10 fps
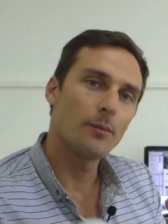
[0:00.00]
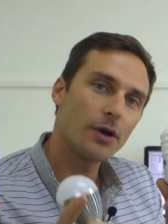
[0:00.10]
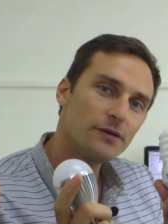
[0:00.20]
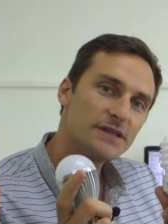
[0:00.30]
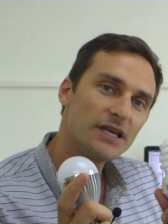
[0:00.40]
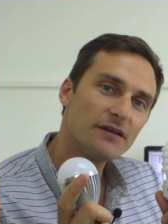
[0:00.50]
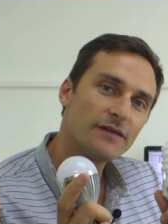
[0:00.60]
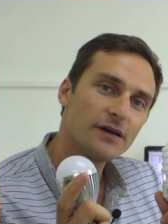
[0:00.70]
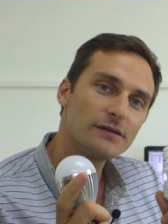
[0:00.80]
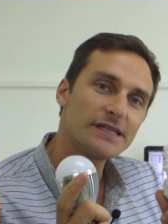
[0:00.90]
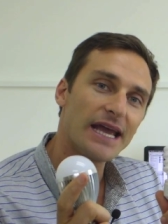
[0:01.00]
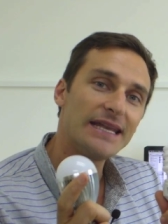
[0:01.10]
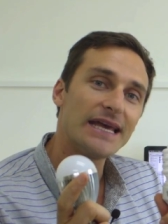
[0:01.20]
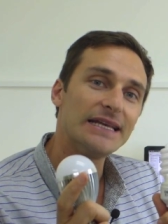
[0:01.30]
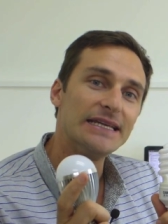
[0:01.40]
Both CFLs
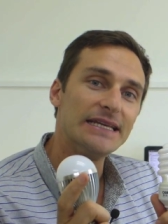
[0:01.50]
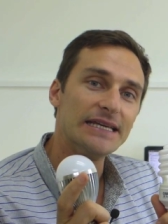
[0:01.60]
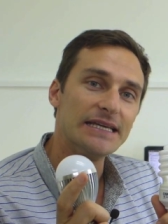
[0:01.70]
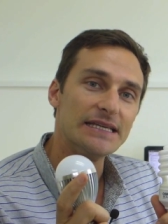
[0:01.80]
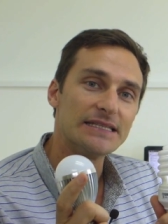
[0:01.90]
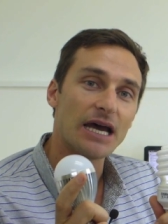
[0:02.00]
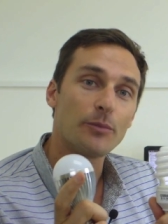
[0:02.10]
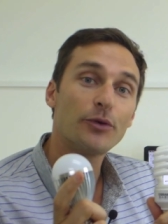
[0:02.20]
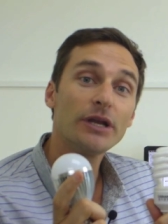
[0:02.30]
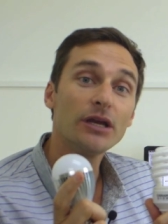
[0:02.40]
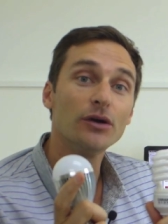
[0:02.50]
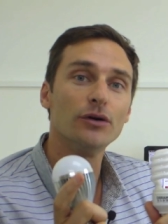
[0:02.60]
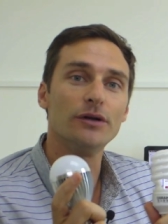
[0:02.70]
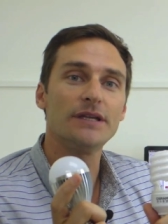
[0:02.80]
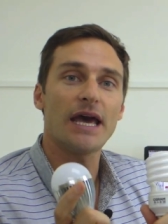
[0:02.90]
and LEDs are pretty
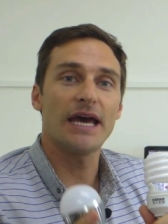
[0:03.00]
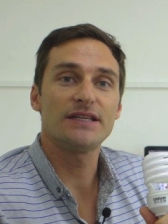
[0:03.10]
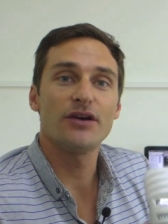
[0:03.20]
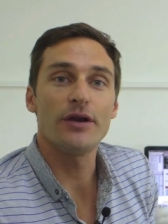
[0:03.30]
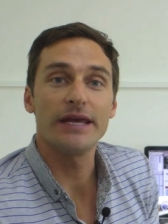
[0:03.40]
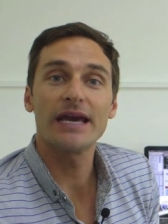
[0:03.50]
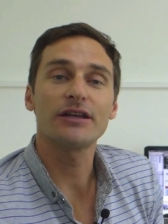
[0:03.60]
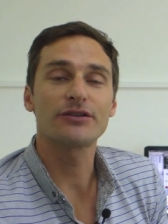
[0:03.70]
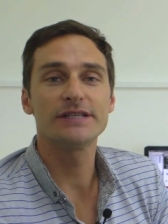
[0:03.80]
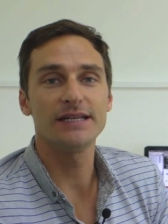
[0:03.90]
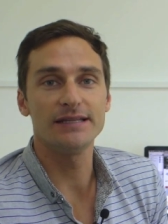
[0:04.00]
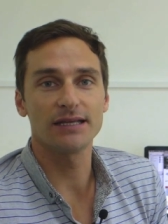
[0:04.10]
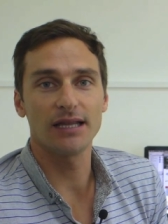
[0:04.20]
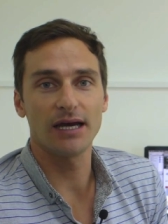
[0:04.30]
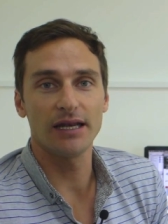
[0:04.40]
good at turning electricity
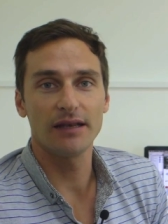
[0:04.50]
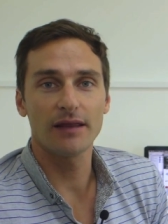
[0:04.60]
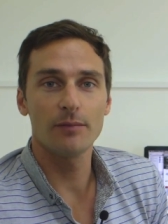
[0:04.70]
into light.